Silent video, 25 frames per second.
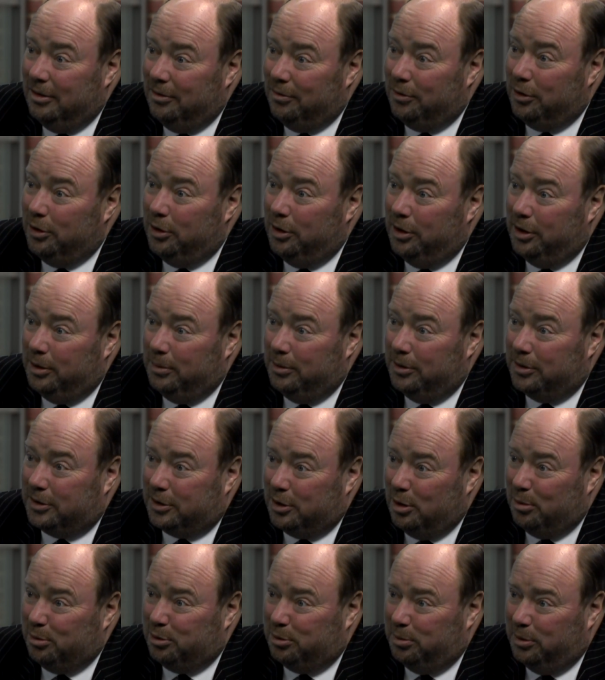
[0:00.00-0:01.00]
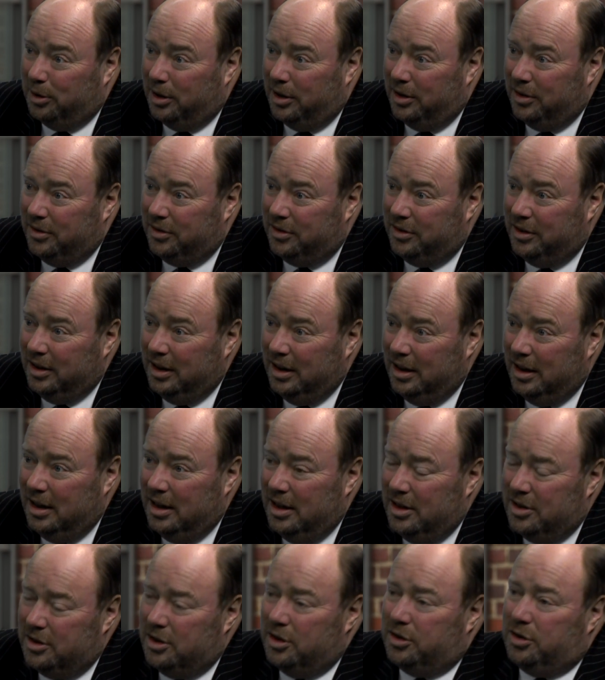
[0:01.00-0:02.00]
fluid was compromised.
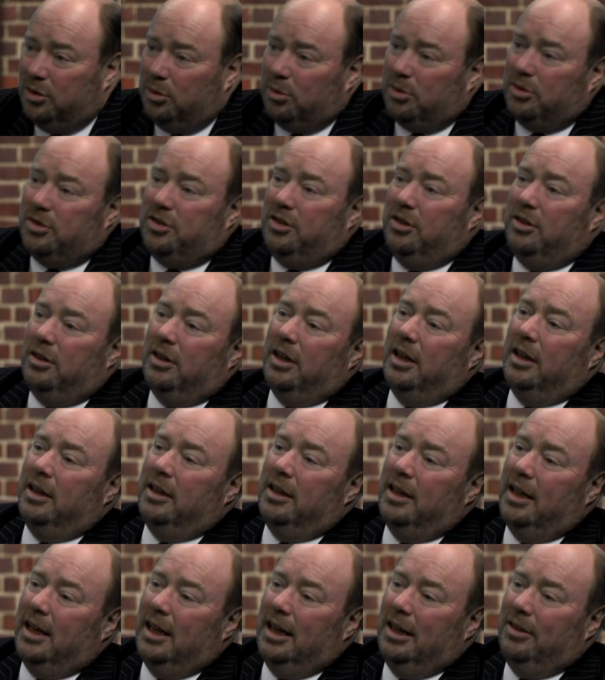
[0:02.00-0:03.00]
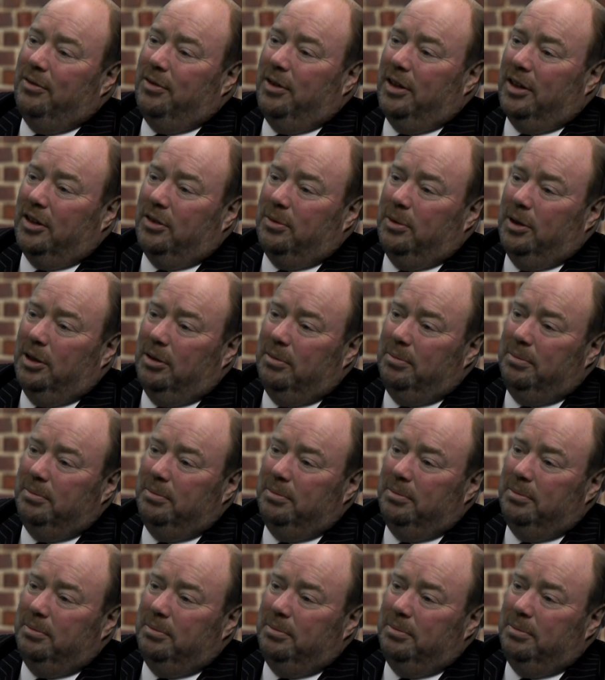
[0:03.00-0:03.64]
Mm-hmm. So talk us through the Halifax well.